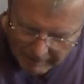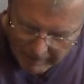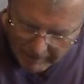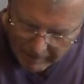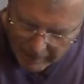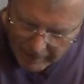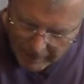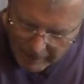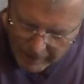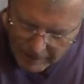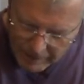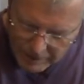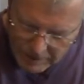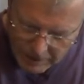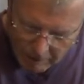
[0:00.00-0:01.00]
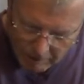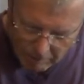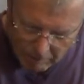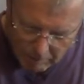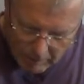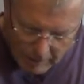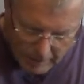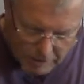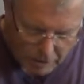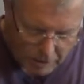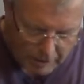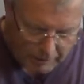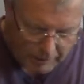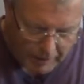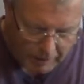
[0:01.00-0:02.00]
it. So let's
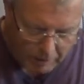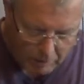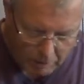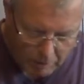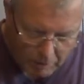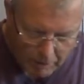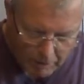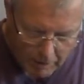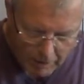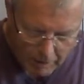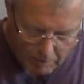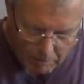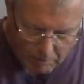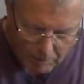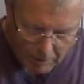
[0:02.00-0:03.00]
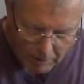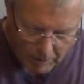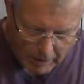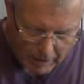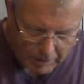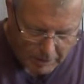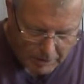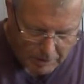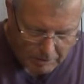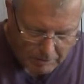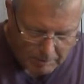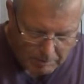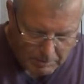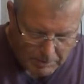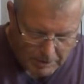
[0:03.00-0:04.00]
just have a little down the
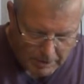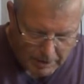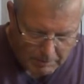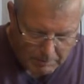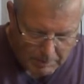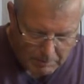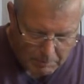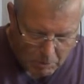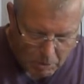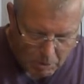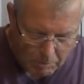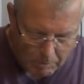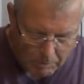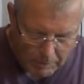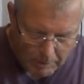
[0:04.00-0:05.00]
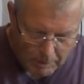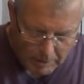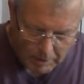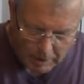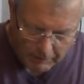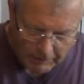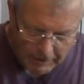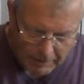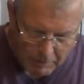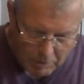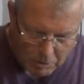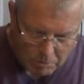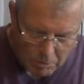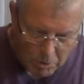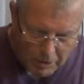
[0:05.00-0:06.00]
script. There's a little bit more, not very
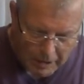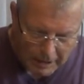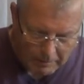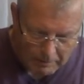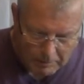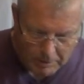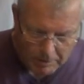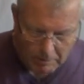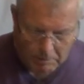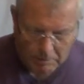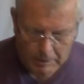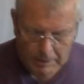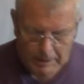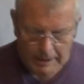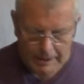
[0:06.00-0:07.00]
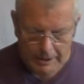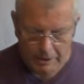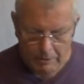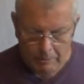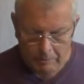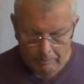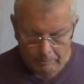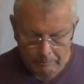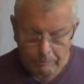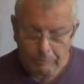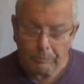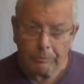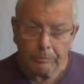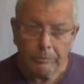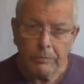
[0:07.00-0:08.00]
much more now, so nearly done.
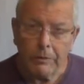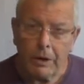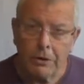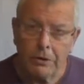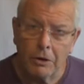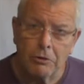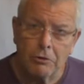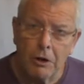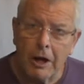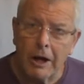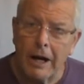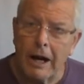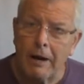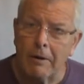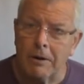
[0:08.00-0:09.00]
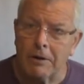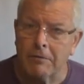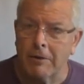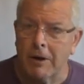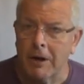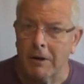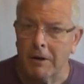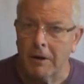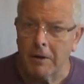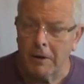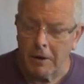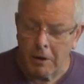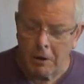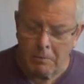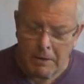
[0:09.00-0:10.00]
So trial and error to find
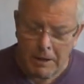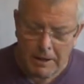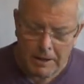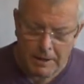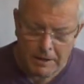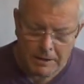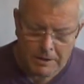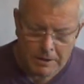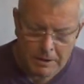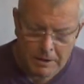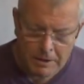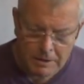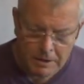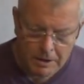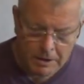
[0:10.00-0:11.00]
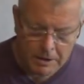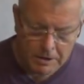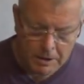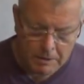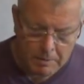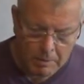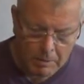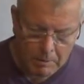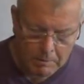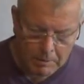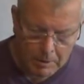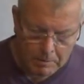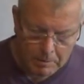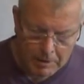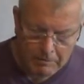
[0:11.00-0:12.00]
the new me is going to be what I'm
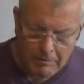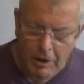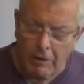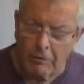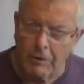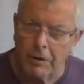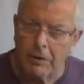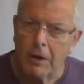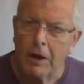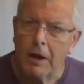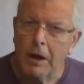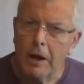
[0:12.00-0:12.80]
going to be involved with